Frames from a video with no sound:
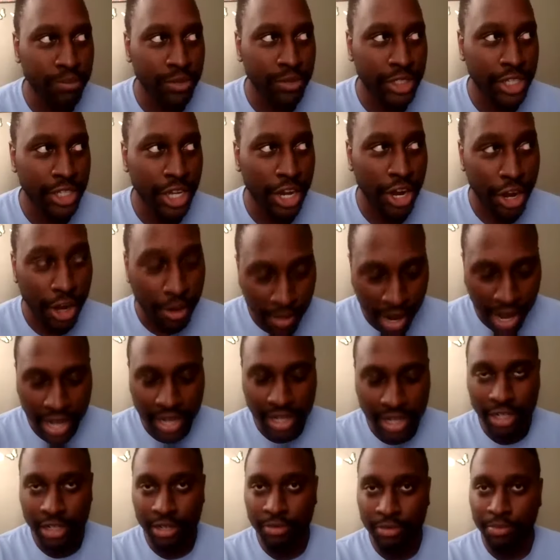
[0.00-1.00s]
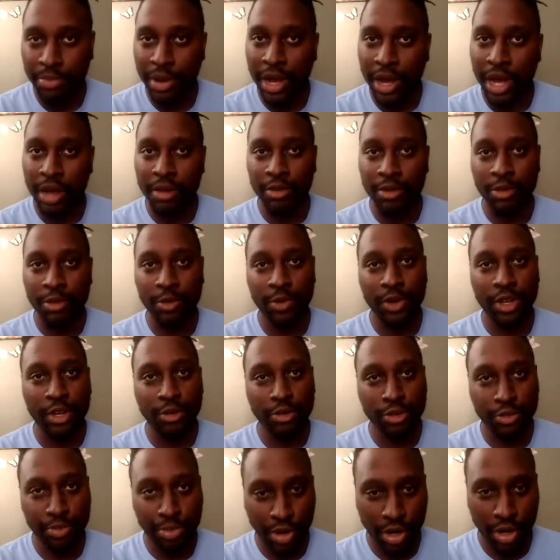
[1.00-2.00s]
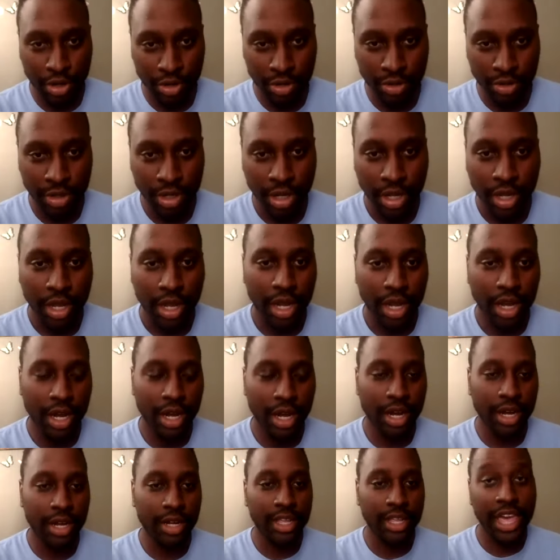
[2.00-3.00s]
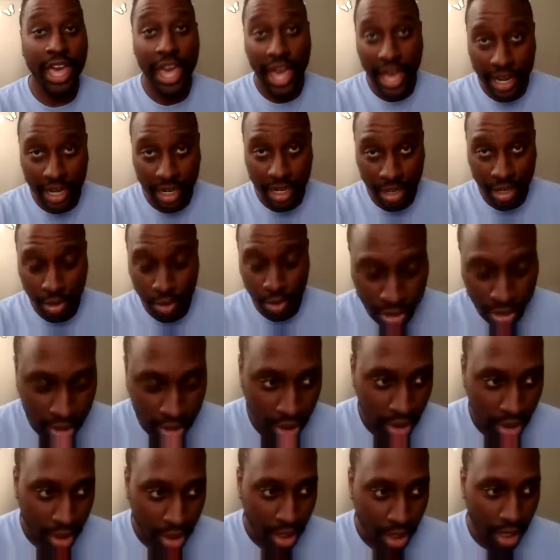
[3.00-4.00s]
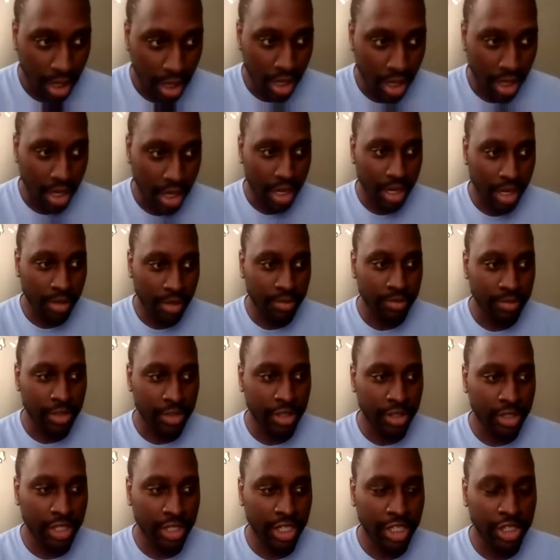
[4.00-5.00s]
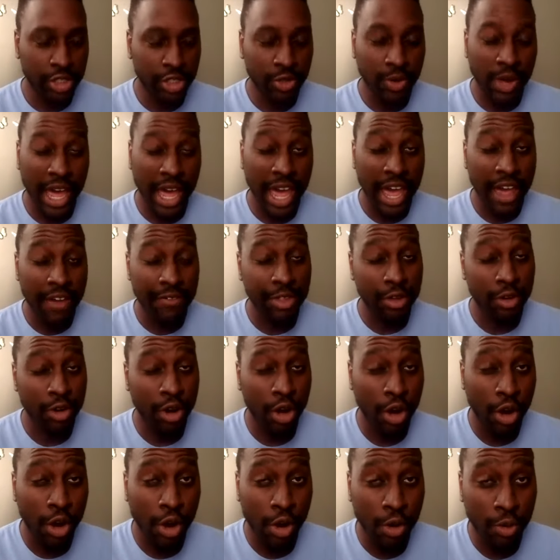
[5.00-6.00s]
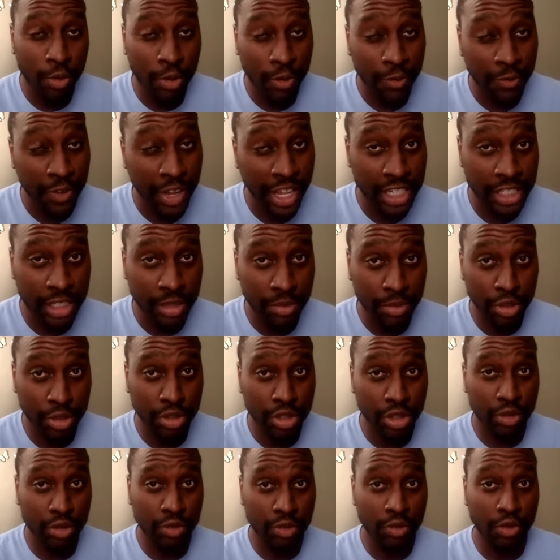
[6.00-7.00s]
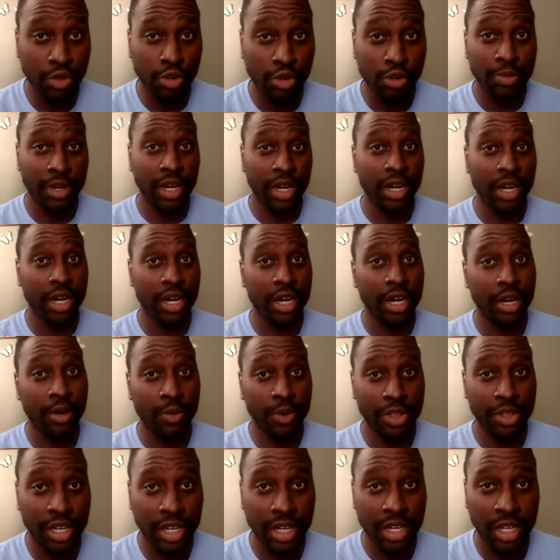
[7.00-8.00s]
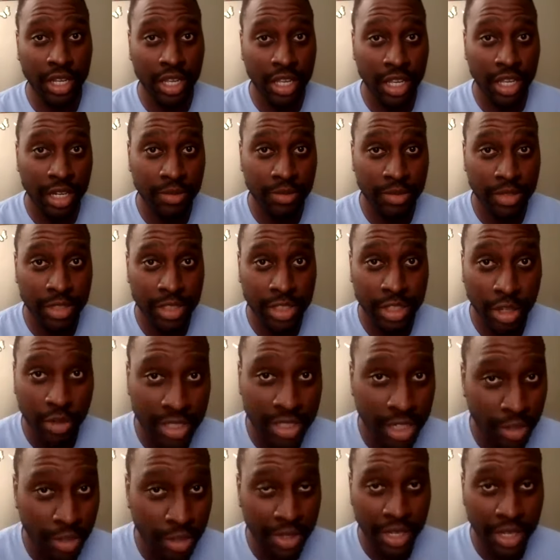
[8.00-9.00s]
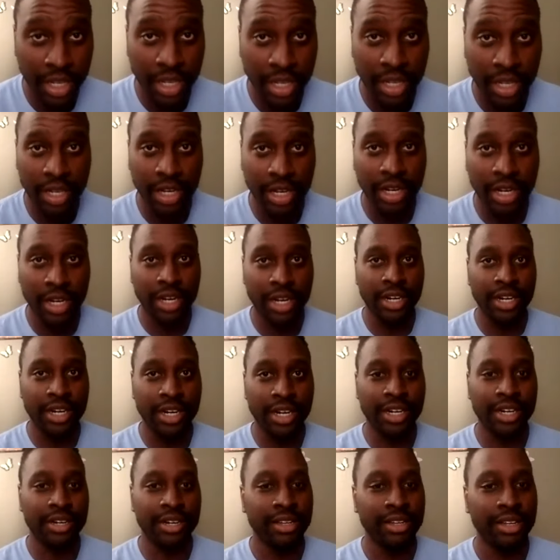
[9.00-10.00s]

Derek Minor probably when Absolutely. he was pro. Uh, Canon, of course. Yep. Um, did you have the whole Reflection Music Group uh, with uh, him, Tony Tillman? Uh, yep.